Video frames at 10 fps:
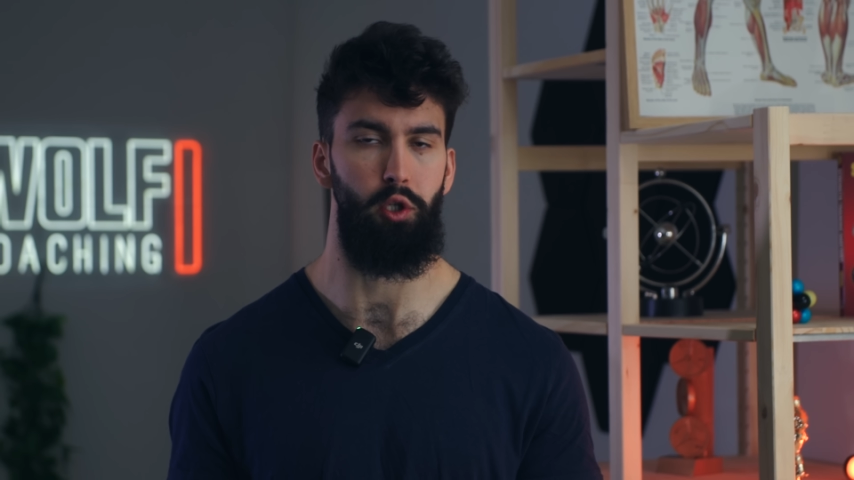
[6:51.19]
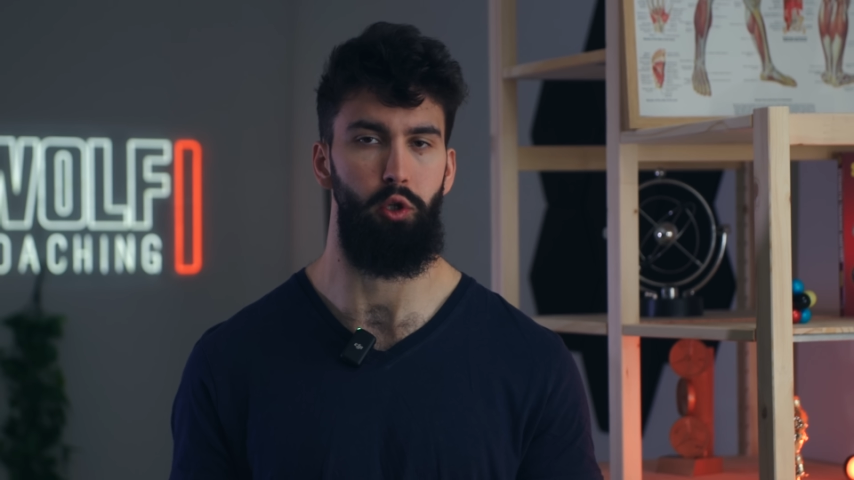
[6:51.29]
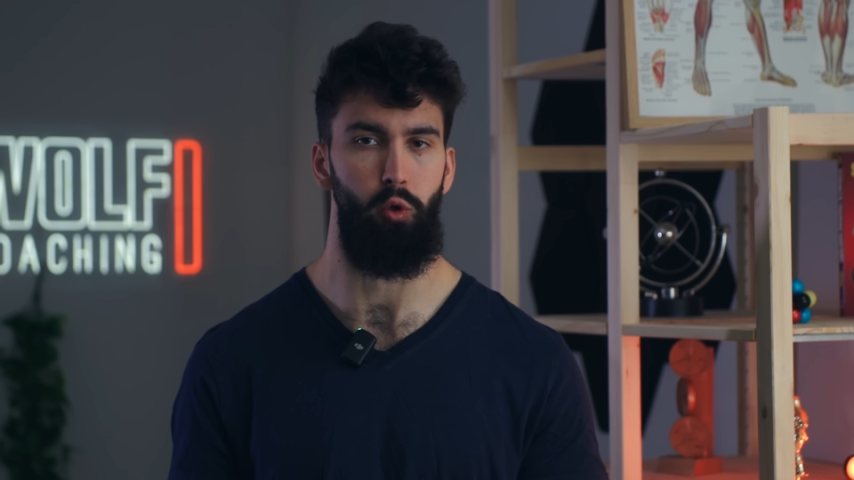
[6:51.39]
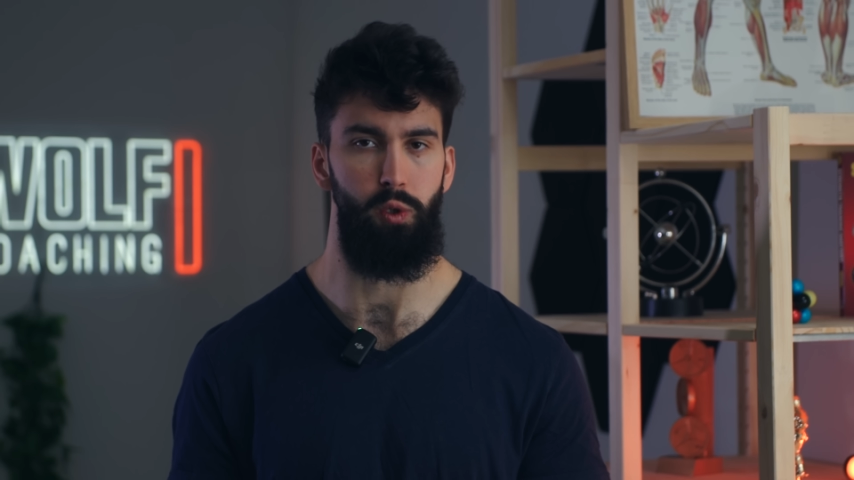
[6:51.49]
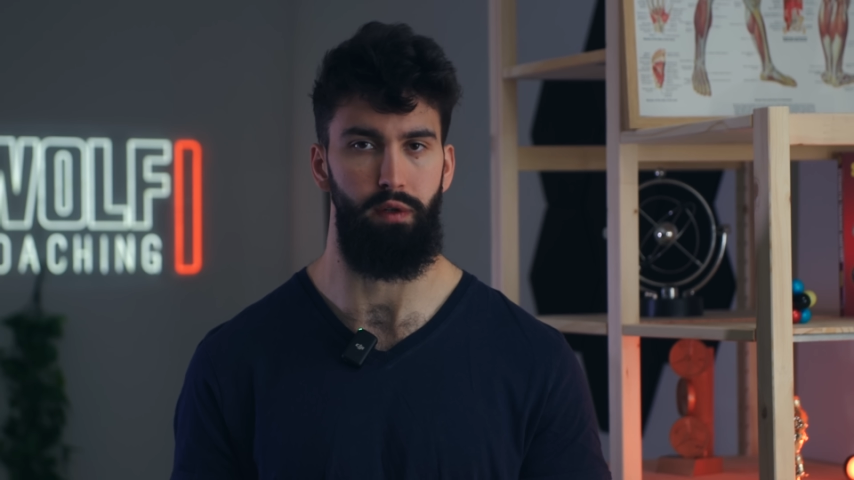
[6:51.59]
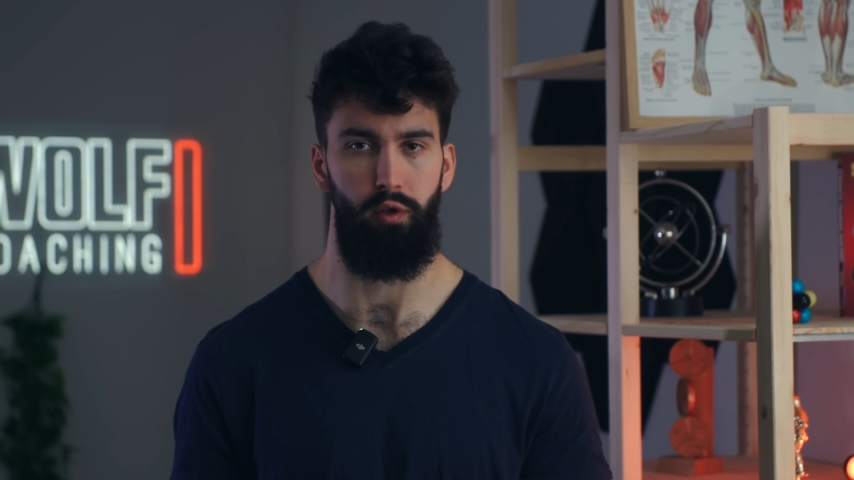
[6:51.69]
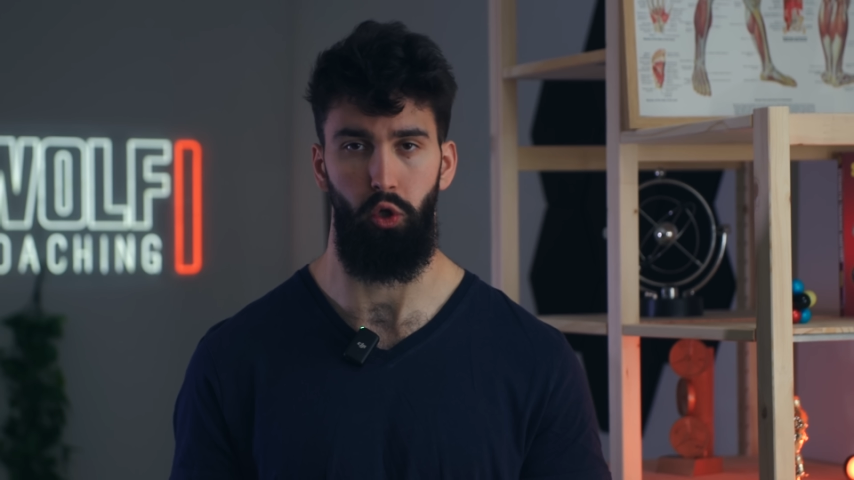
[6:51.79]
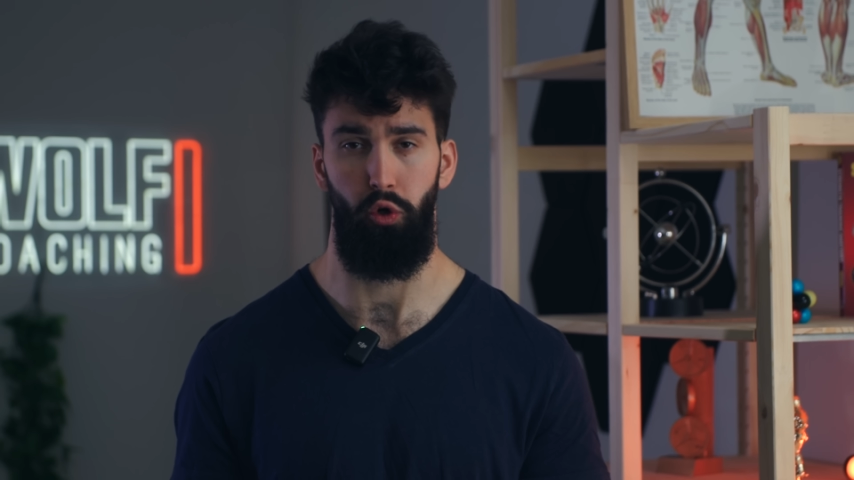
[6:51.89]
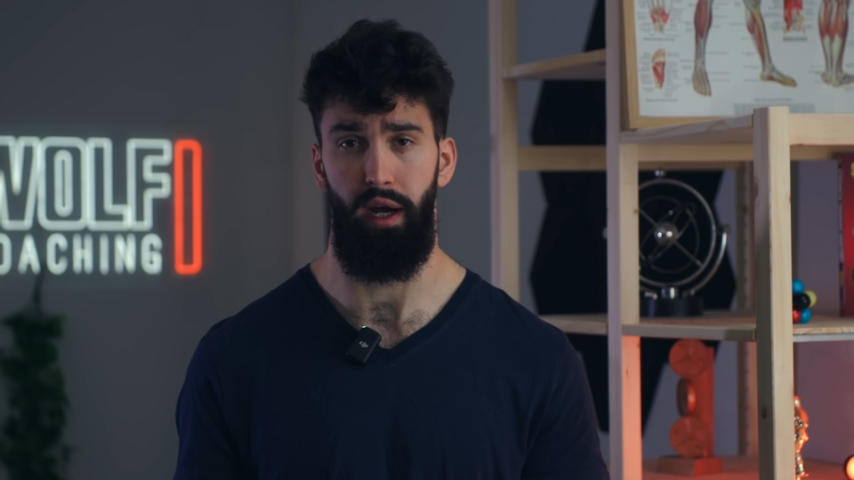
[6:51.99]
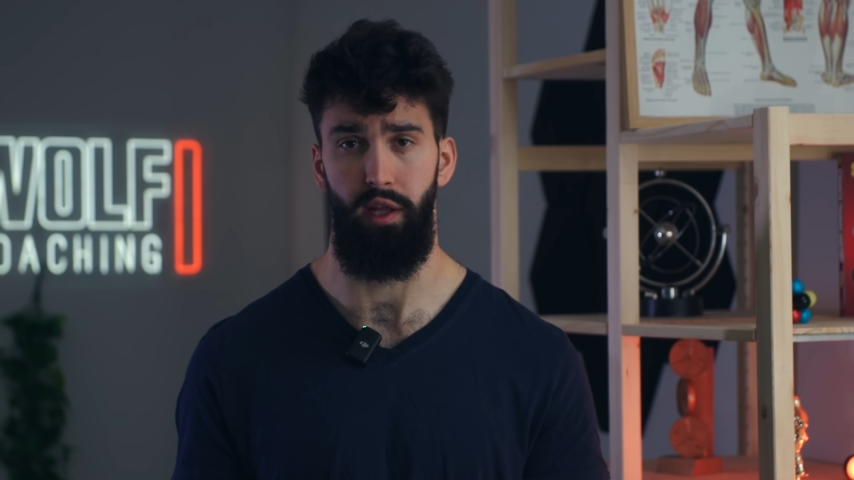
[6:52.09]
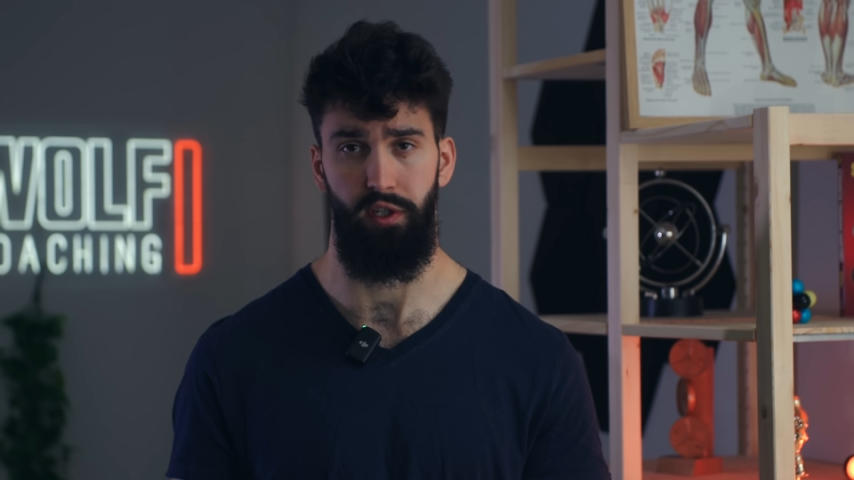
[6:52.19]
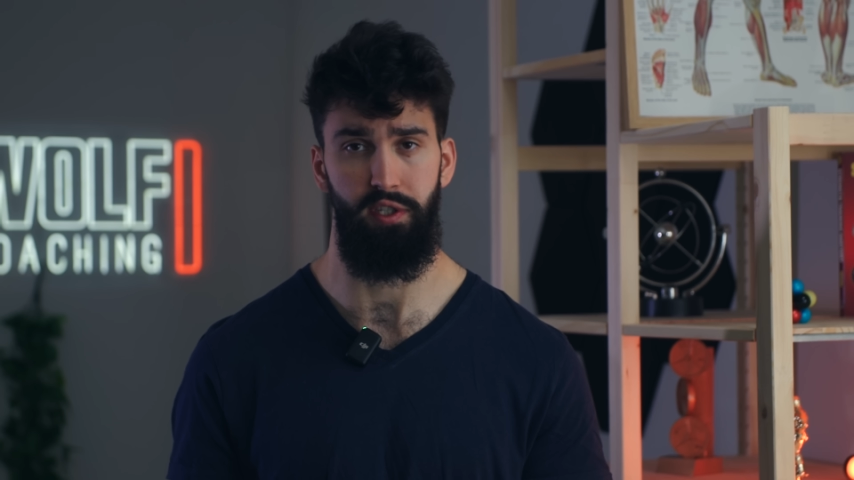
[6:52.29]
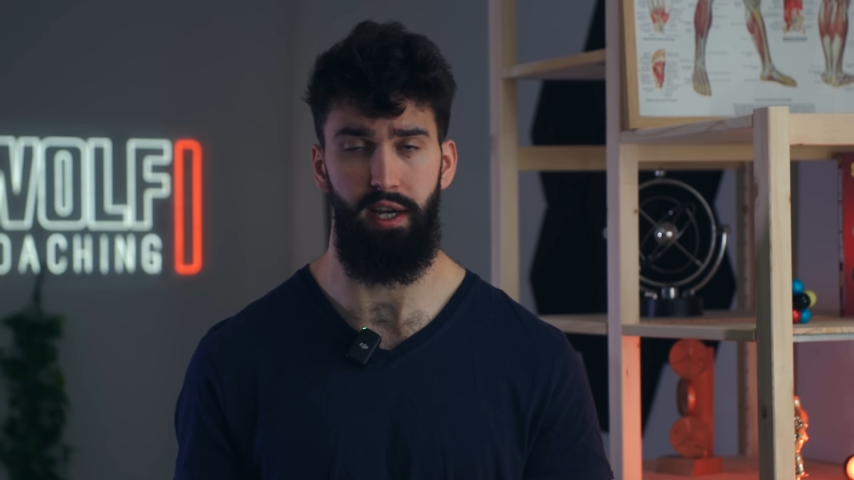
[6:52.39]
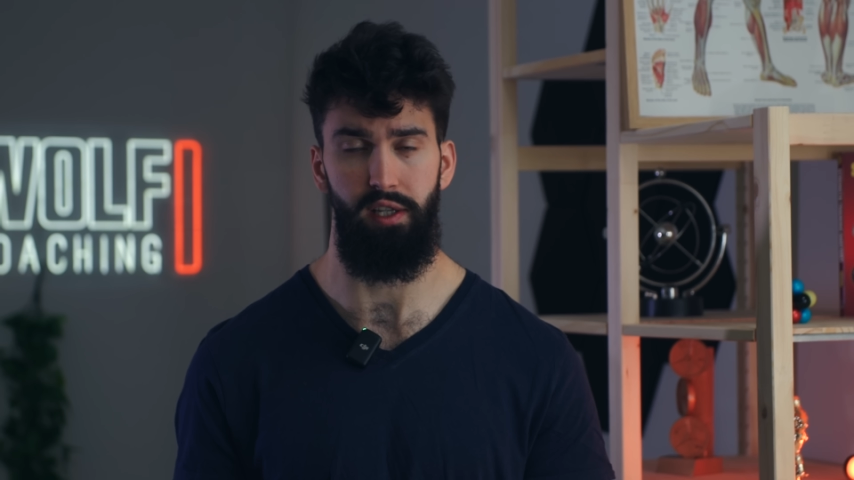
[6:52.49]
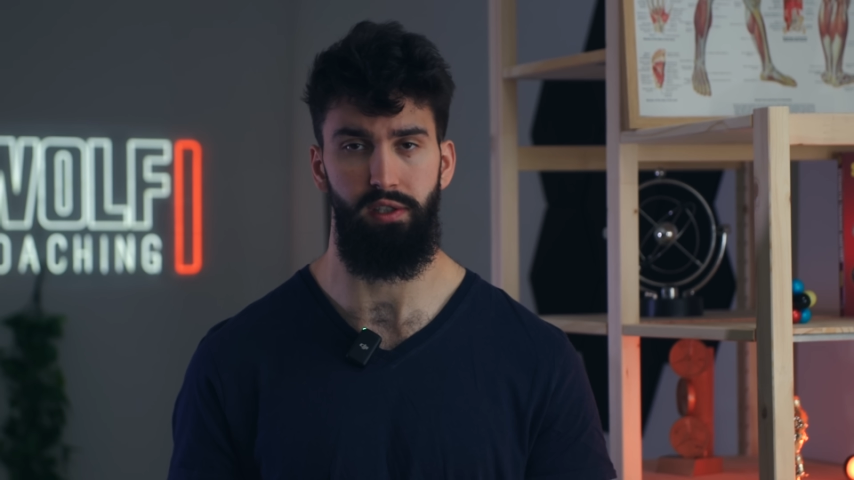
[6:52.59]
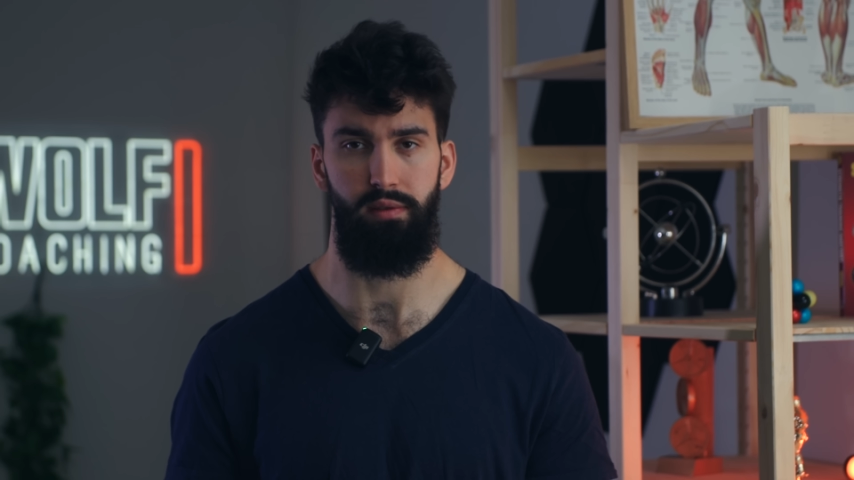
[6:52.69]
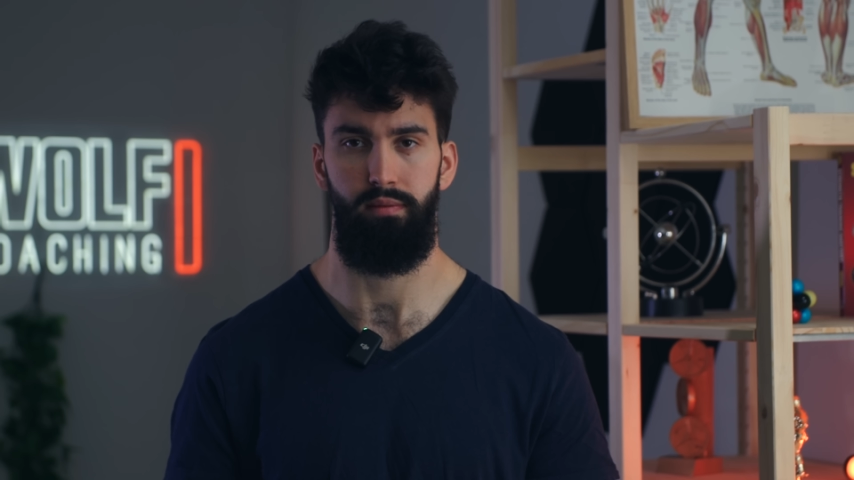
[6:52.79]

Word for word: conducive to your diet success,